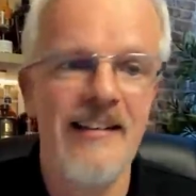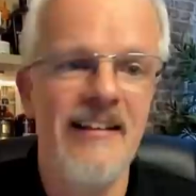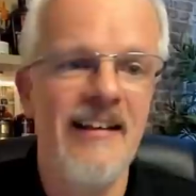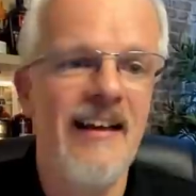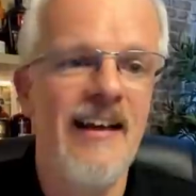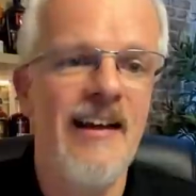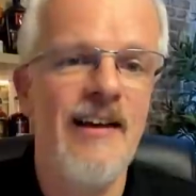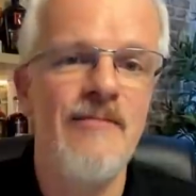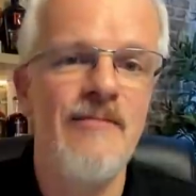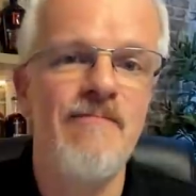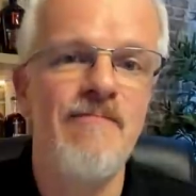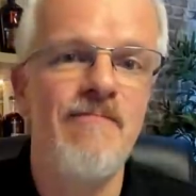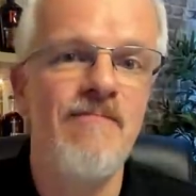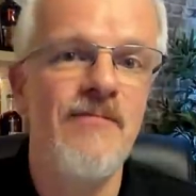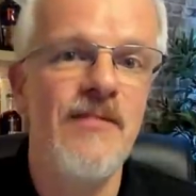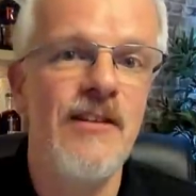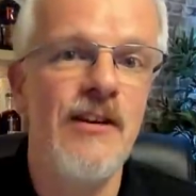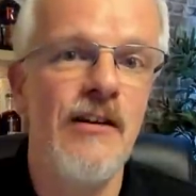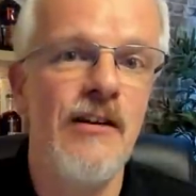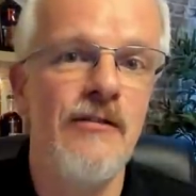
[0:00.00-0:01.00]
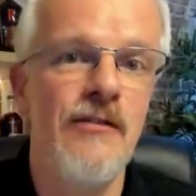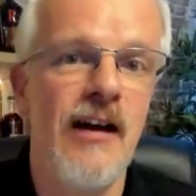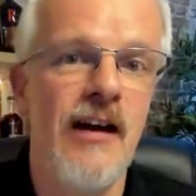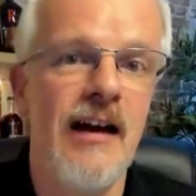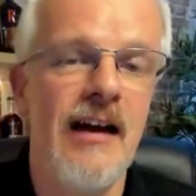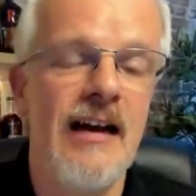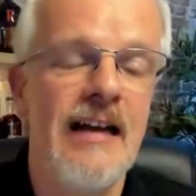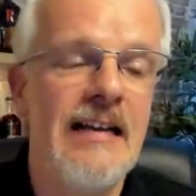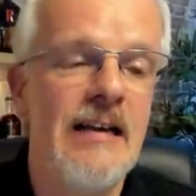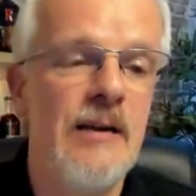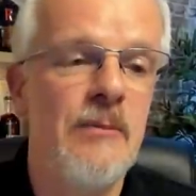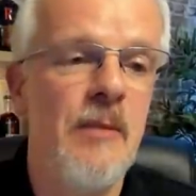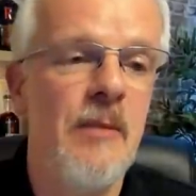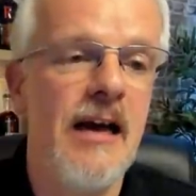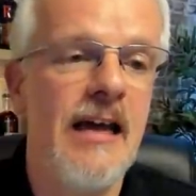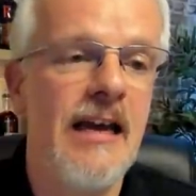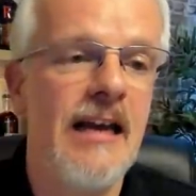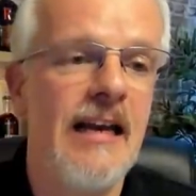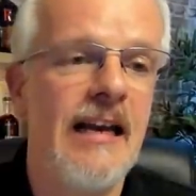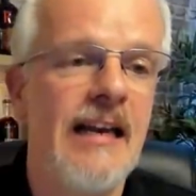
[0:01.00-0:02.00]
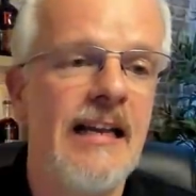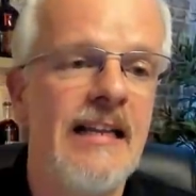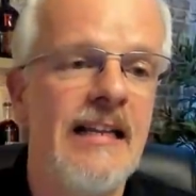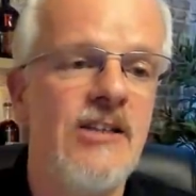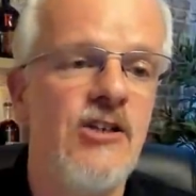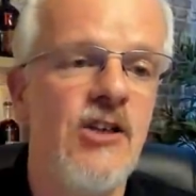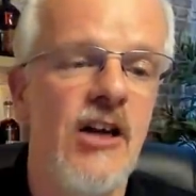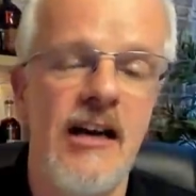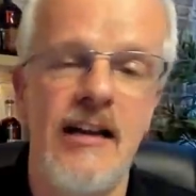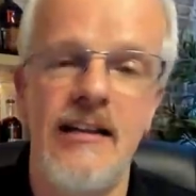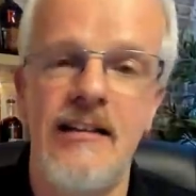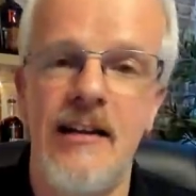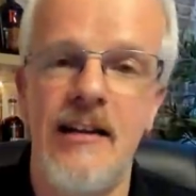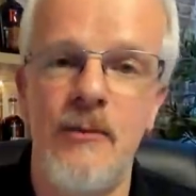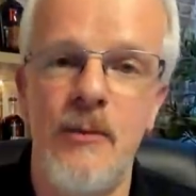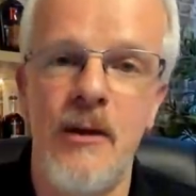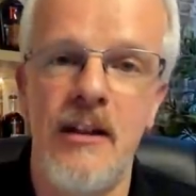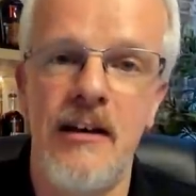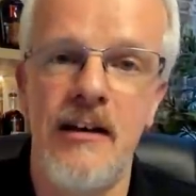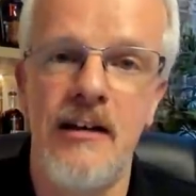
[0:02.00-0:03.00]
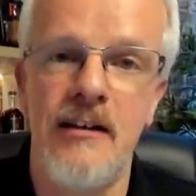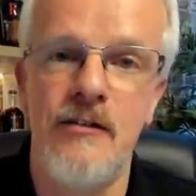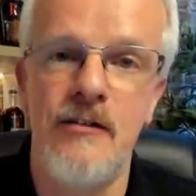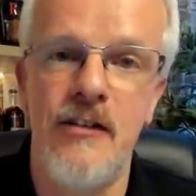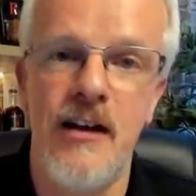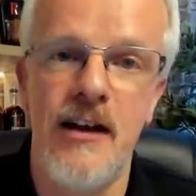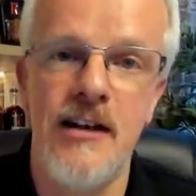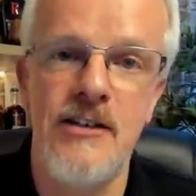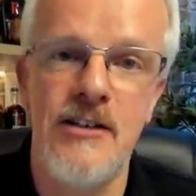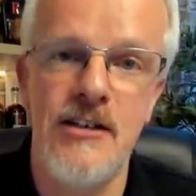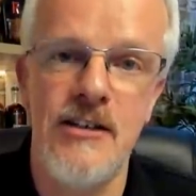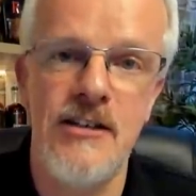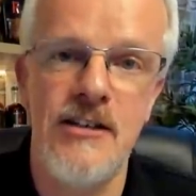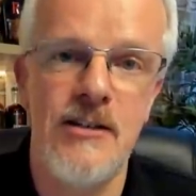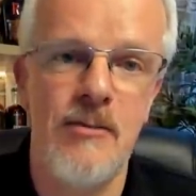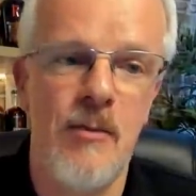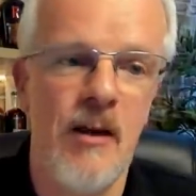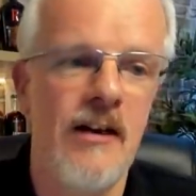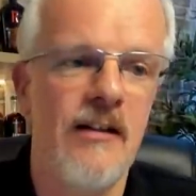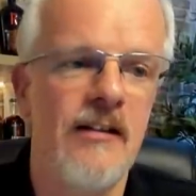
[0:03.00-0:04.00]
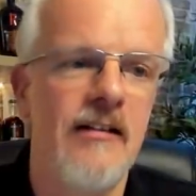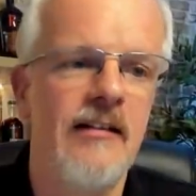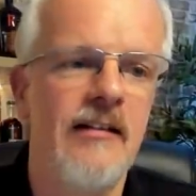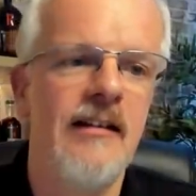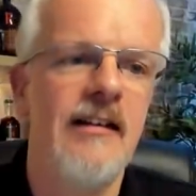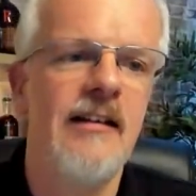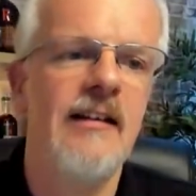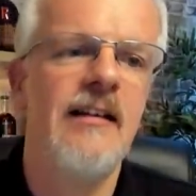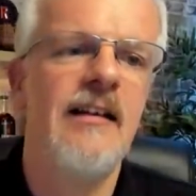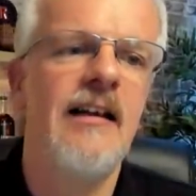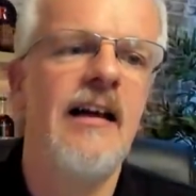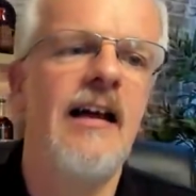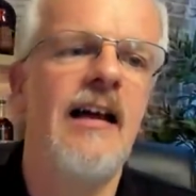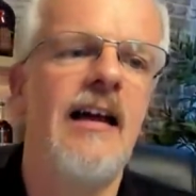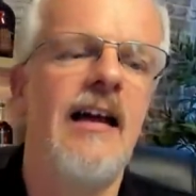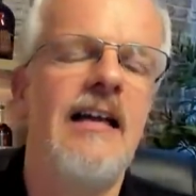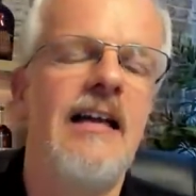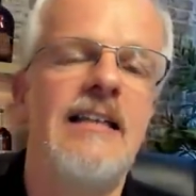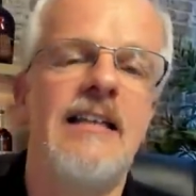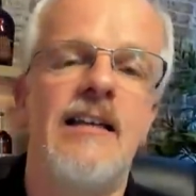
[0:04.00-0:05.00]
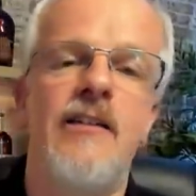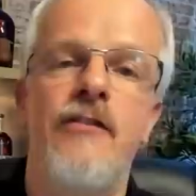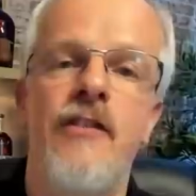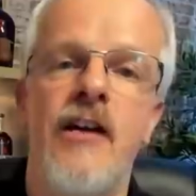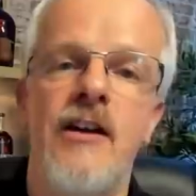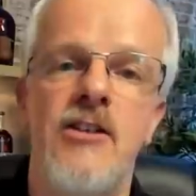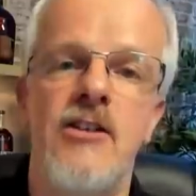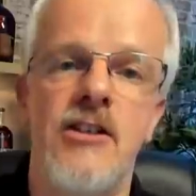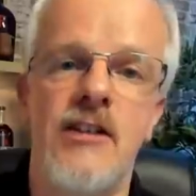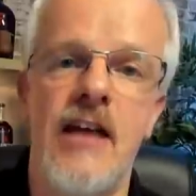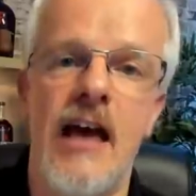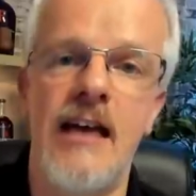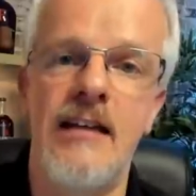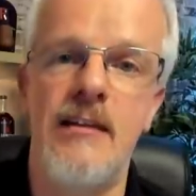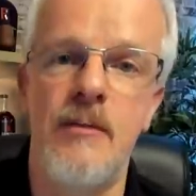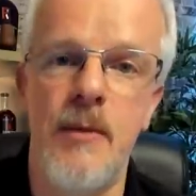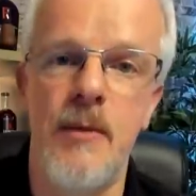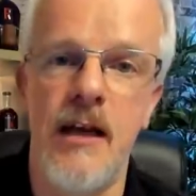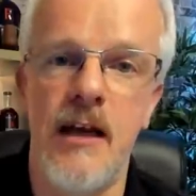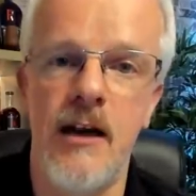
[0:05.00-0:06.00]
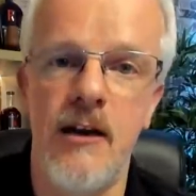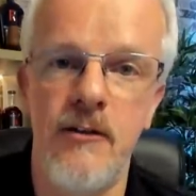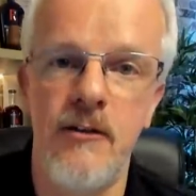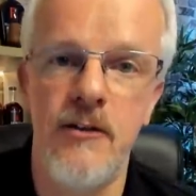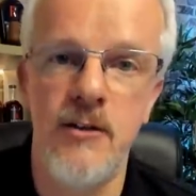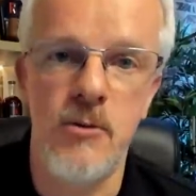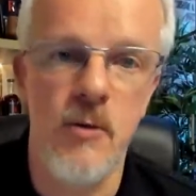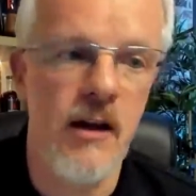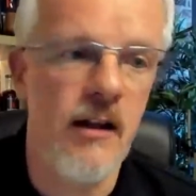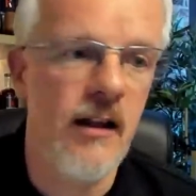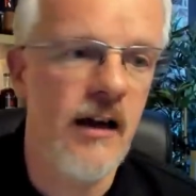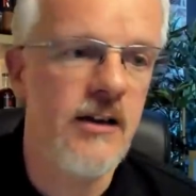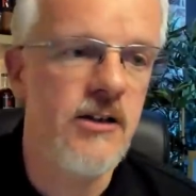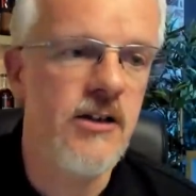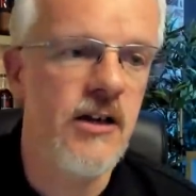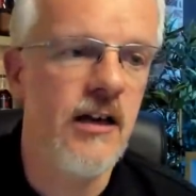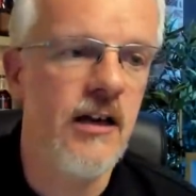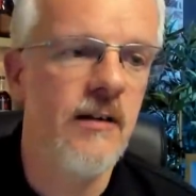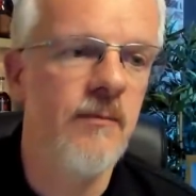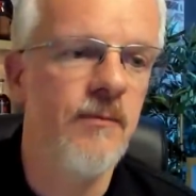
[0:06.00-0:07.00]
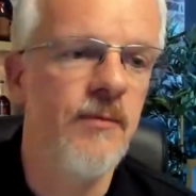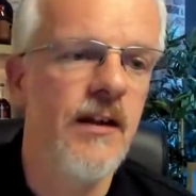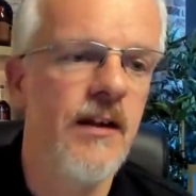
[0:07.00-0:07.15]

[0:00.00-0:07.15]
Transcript: You have an admirer in the chat with an infectious smile. He's an infectious guy to be around as well, actually.